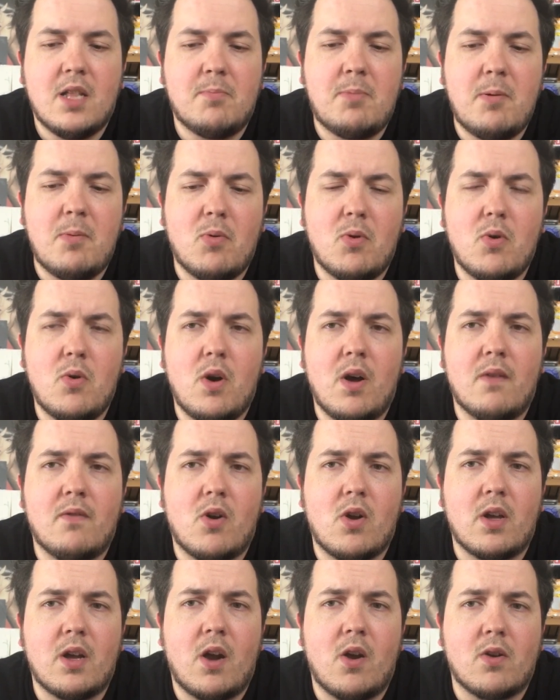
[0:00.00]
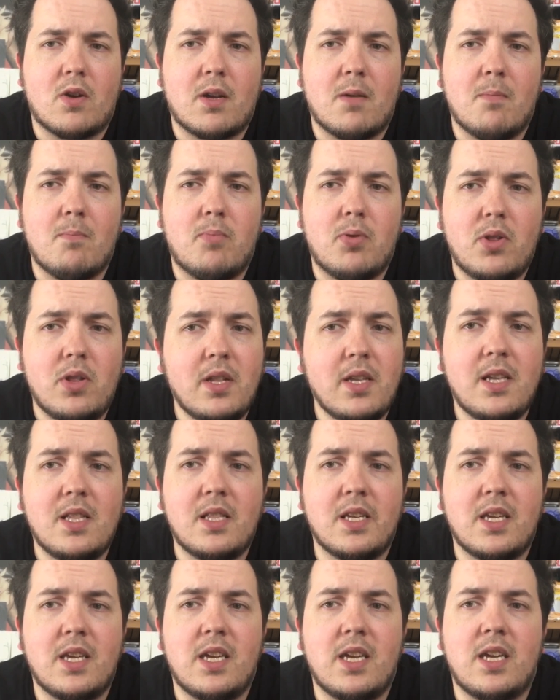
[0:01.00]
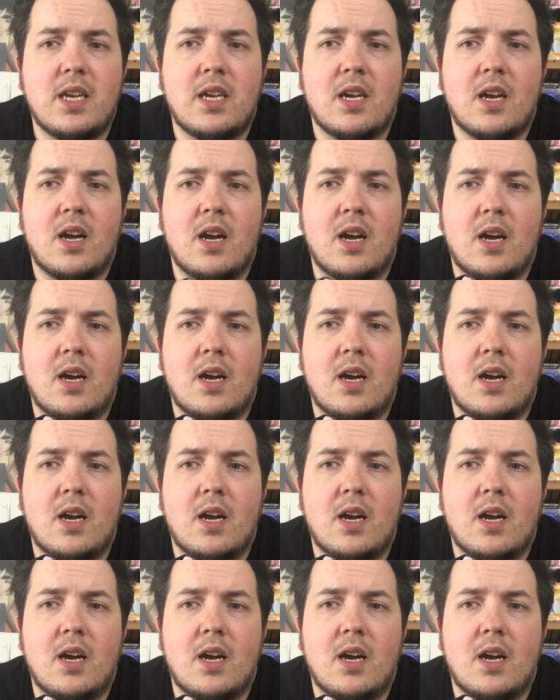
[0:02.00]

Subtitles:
people who are completely